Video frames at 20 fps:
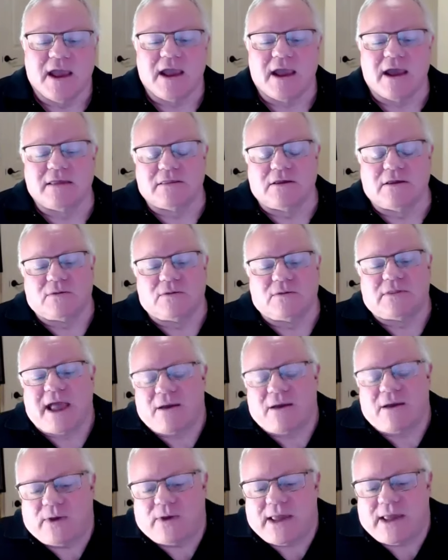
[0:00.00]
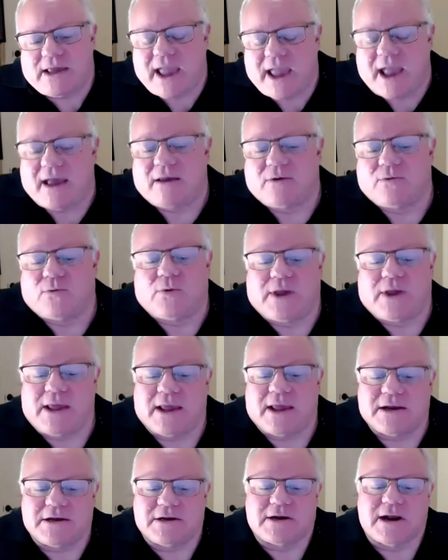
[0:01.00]
And that weekend
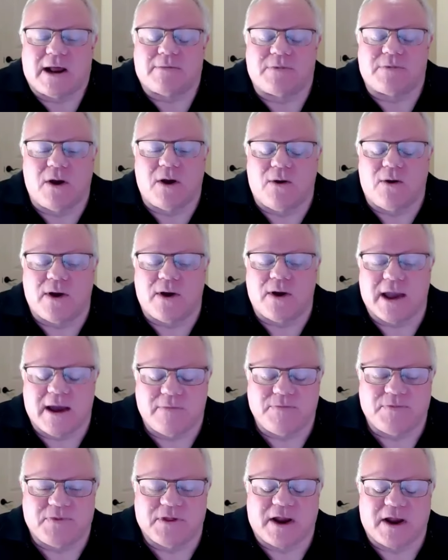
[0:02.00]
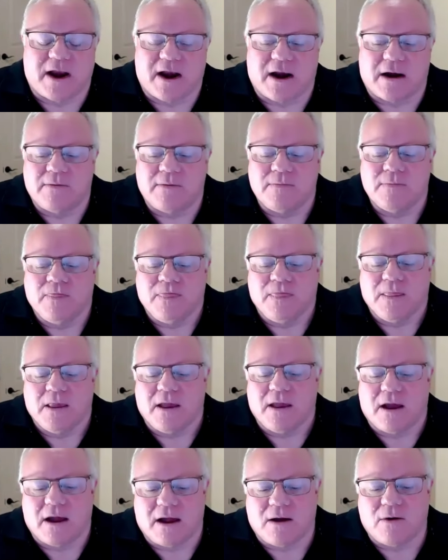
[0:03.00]
we ended up going up there
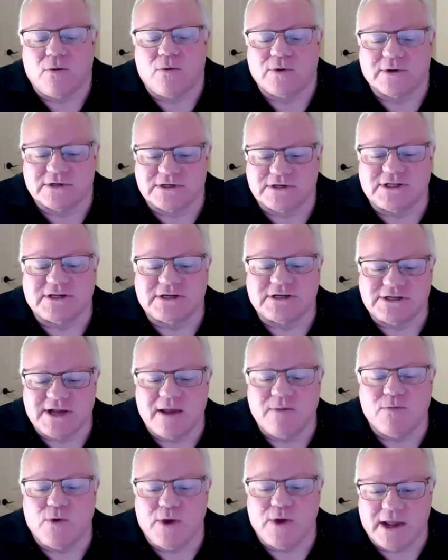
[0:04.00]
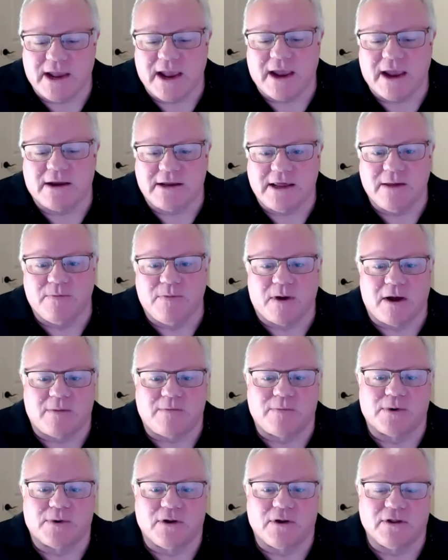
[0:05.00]
was the same weekend he
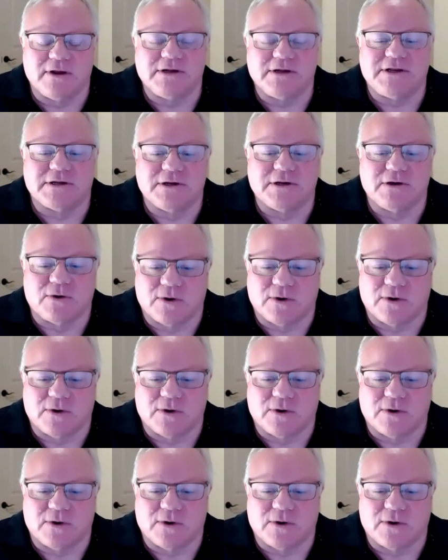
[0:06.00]
bought Burlington